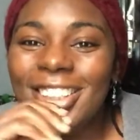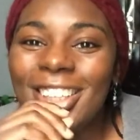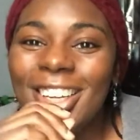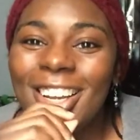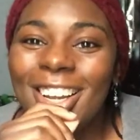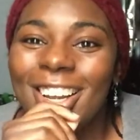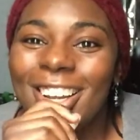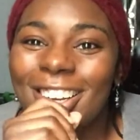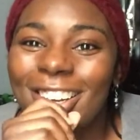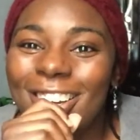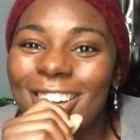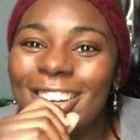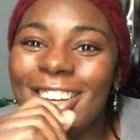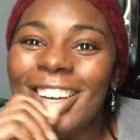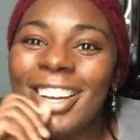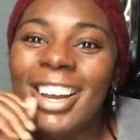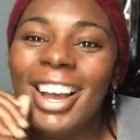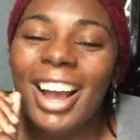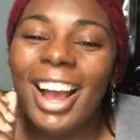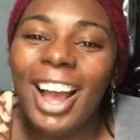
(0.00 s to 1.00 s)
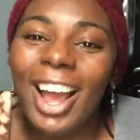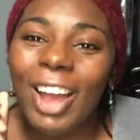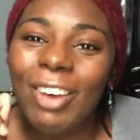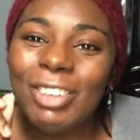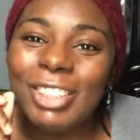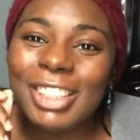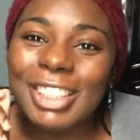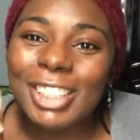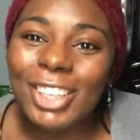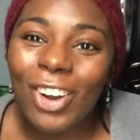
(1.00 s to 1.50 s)
I
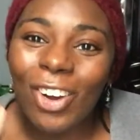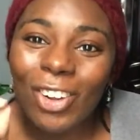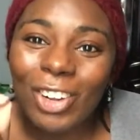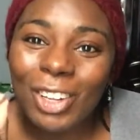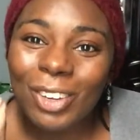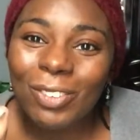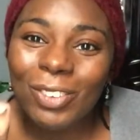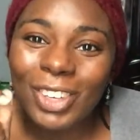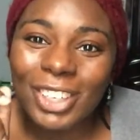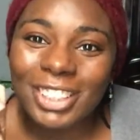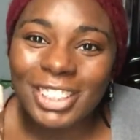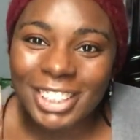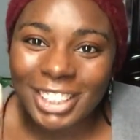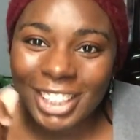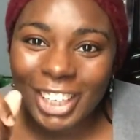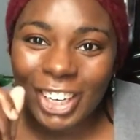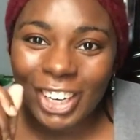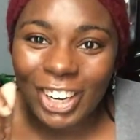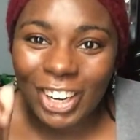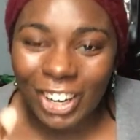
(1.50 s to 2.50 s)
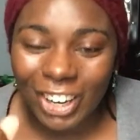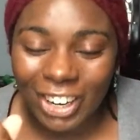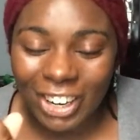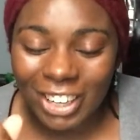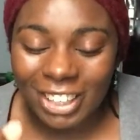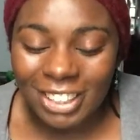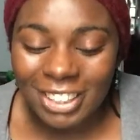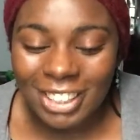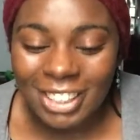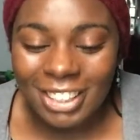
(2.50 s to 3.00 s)
was the only one to get
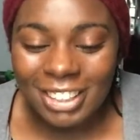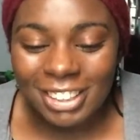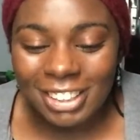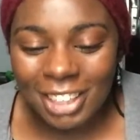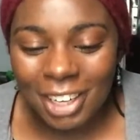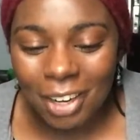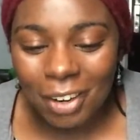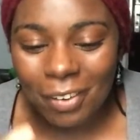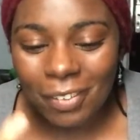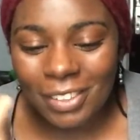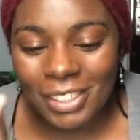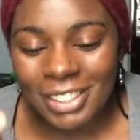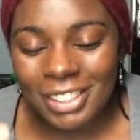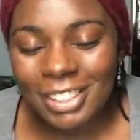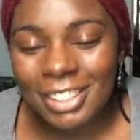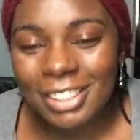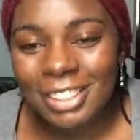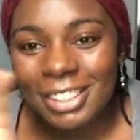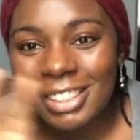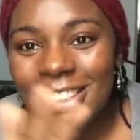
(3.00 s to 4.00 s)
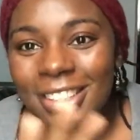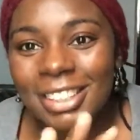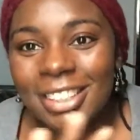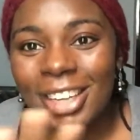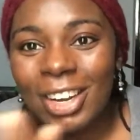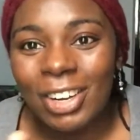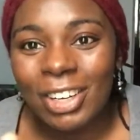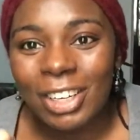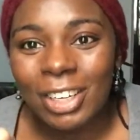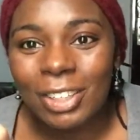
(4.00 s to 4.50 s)
hurt. So this is
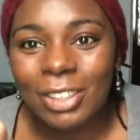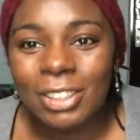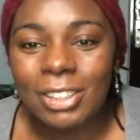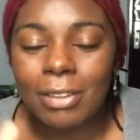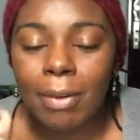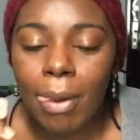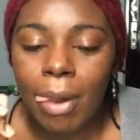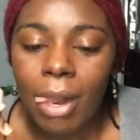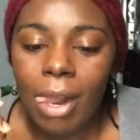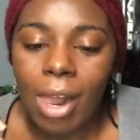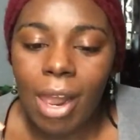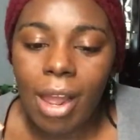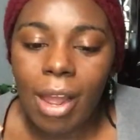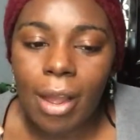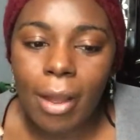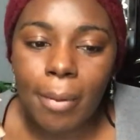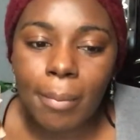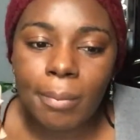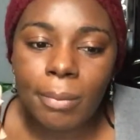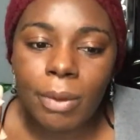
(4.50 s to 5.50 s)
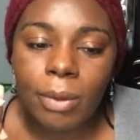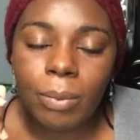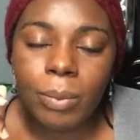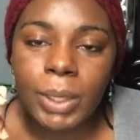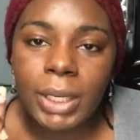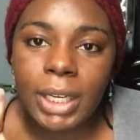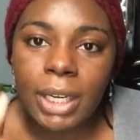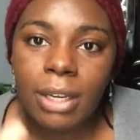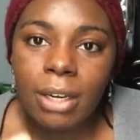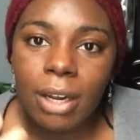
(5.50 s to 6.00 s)
how it goes. We
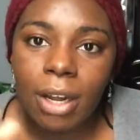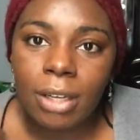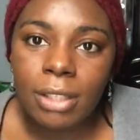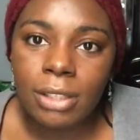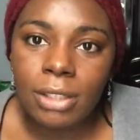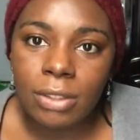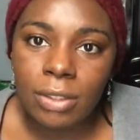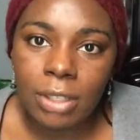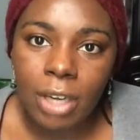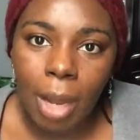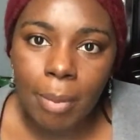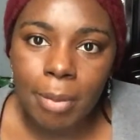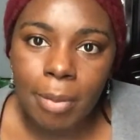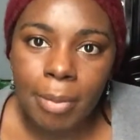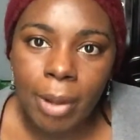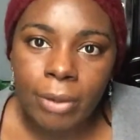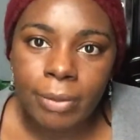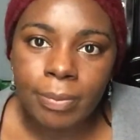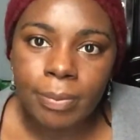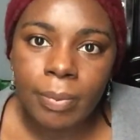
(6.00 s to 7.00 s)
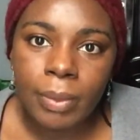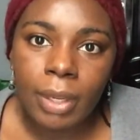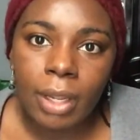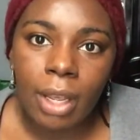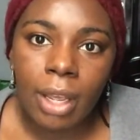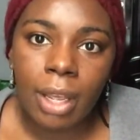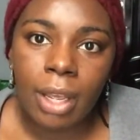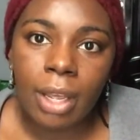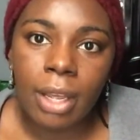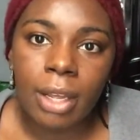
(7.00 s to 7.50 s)
get to the top of the mountain,
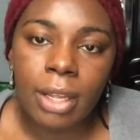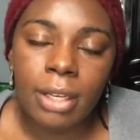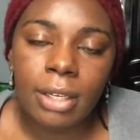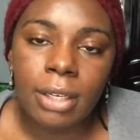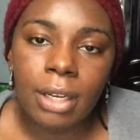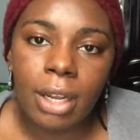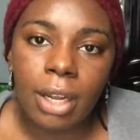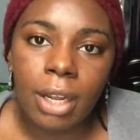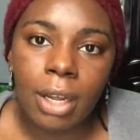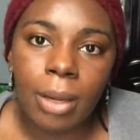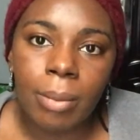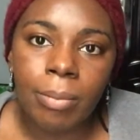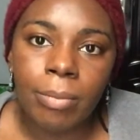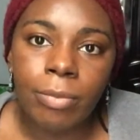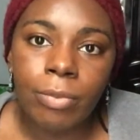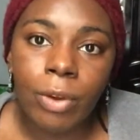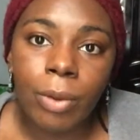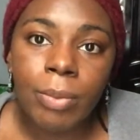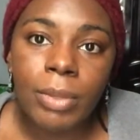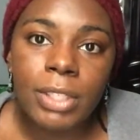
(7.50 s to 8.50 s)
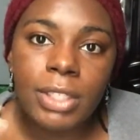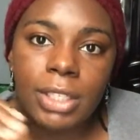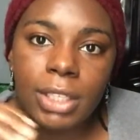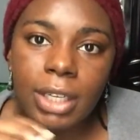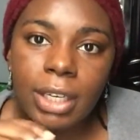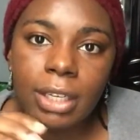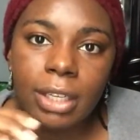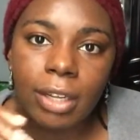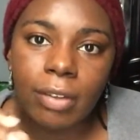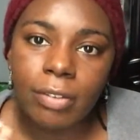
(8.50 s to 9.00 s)
and from the
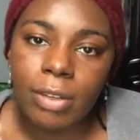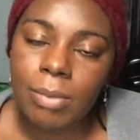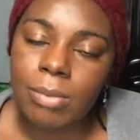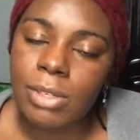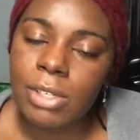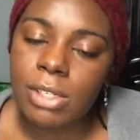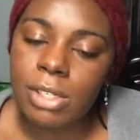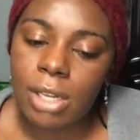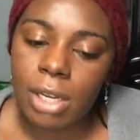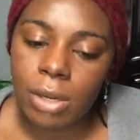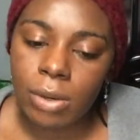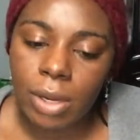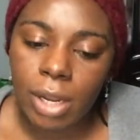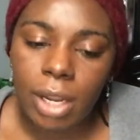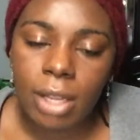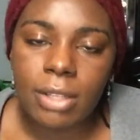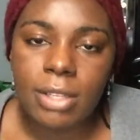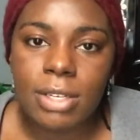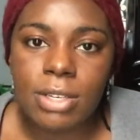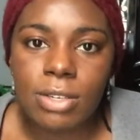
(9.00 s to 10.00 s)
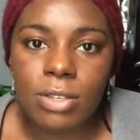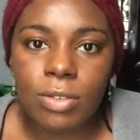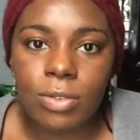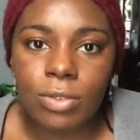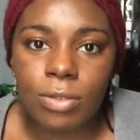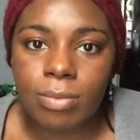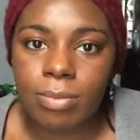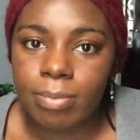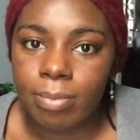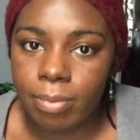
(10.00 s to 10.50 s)
ski lift, I'm just like, okay, this
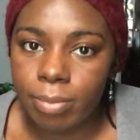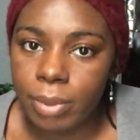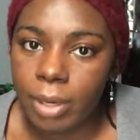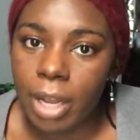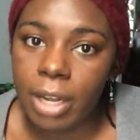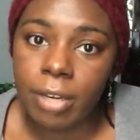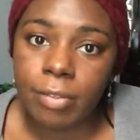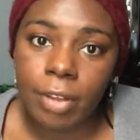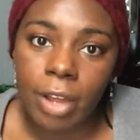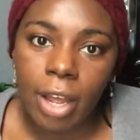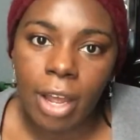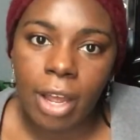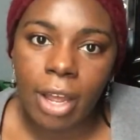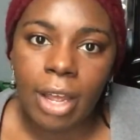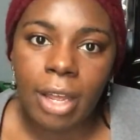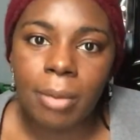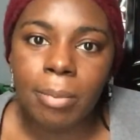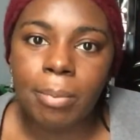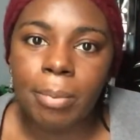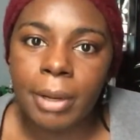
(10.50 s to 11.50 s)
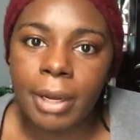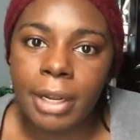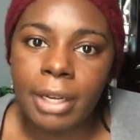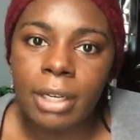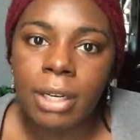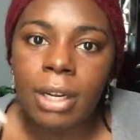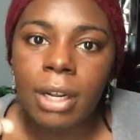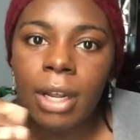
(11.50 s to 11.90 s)
is kind of high, but